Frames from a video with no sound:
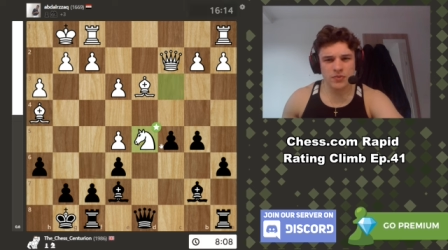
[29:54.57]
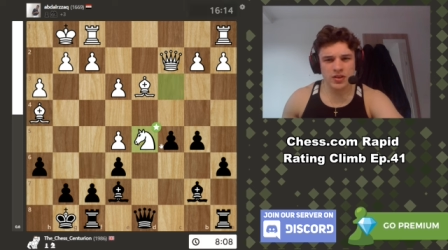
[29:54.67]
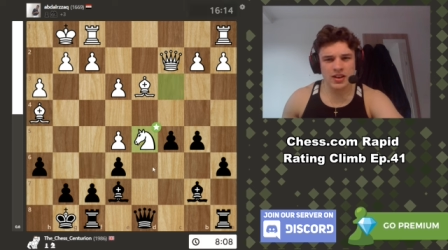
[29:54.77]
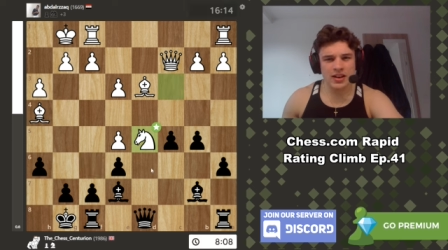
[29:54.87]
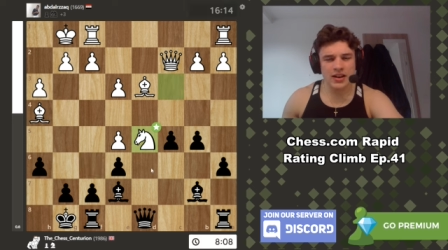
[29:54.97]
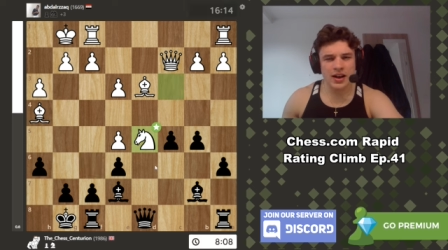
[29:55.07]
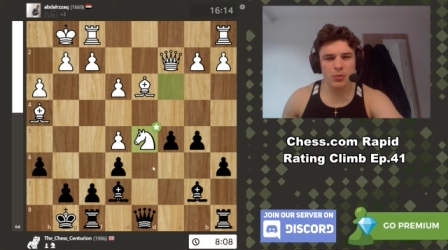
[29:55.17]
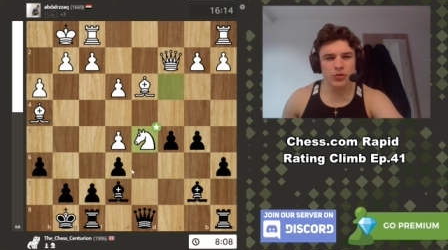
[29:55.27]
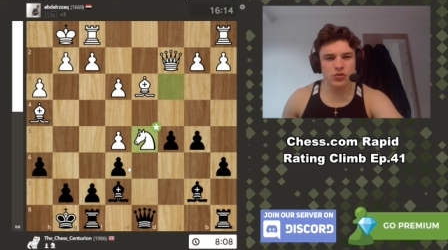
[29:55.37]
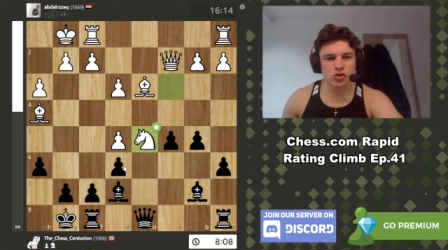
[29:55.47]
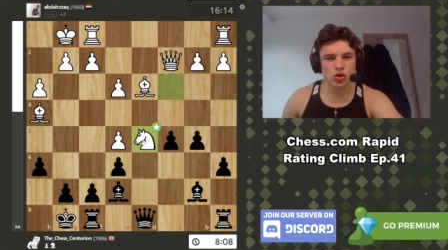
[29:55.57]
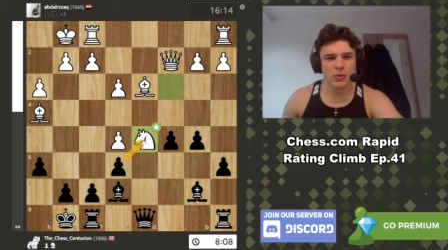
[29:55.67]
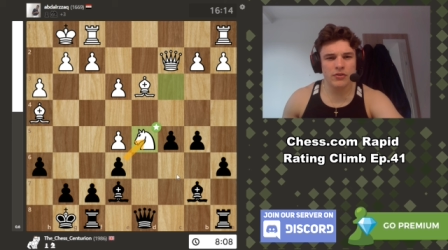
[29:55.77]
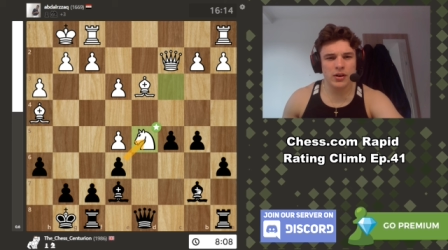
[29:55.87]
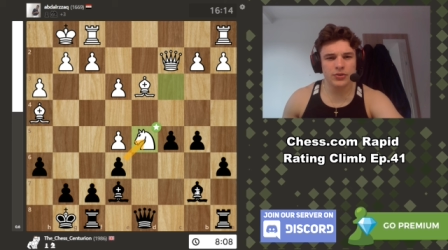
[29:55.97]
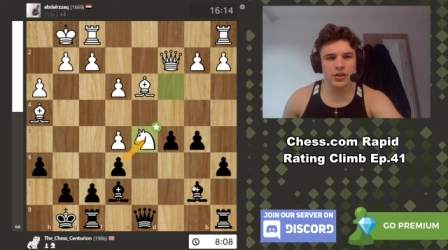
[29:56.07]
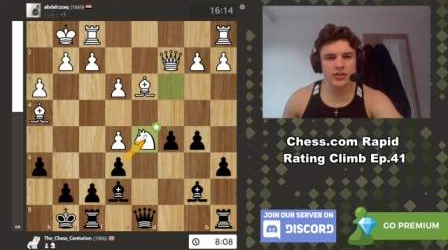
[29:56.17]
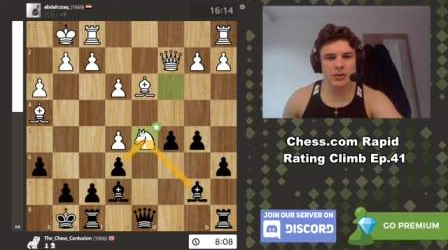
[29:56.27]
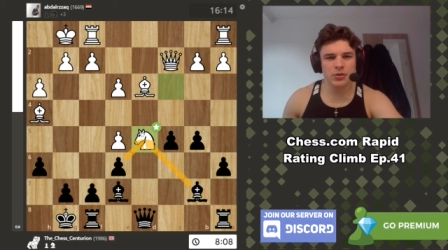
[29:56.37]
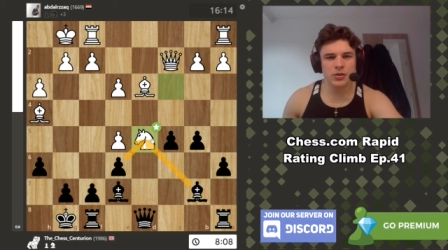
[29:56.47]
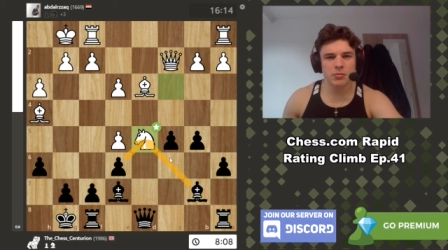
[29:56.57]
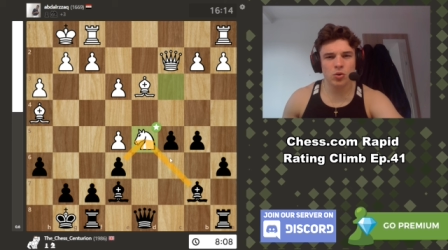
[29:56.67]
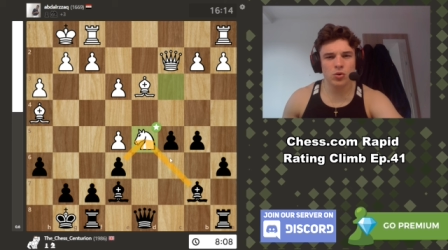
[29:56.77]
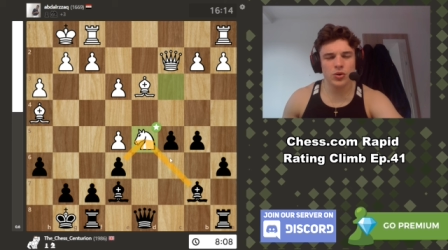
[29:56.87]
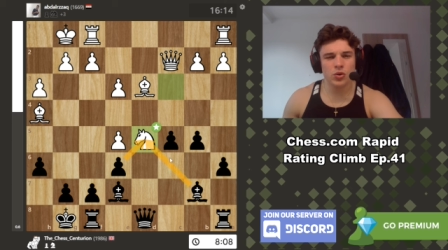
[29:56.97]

Yeah, I wasn't sure whether I was going to take with the pawn